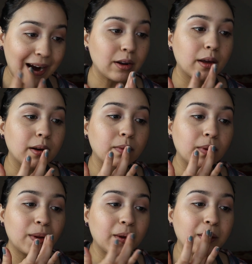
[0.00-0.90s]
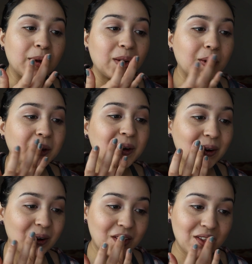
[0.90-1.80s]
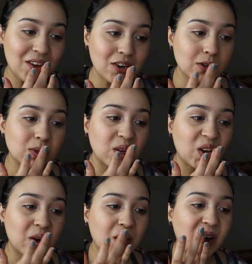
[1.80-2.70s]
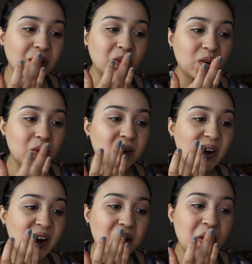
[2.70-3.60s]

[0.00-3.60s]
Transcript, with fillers: Not even like a liner or anything, just like a natural